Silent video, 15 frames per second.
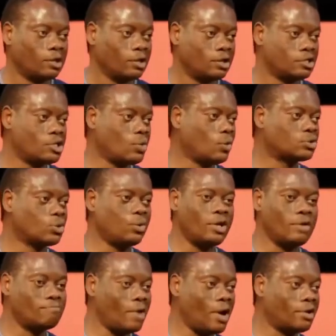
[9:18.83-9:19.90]
She was only
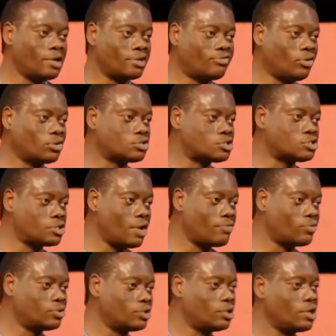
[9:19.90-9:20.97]
married for
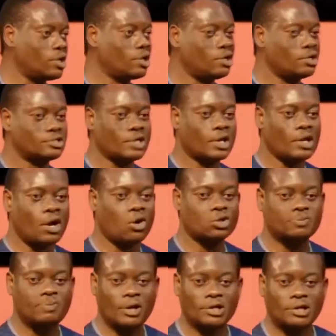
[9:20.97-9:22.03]
seven years and her
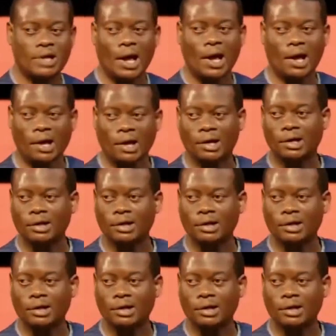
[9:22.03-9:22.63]
husband died.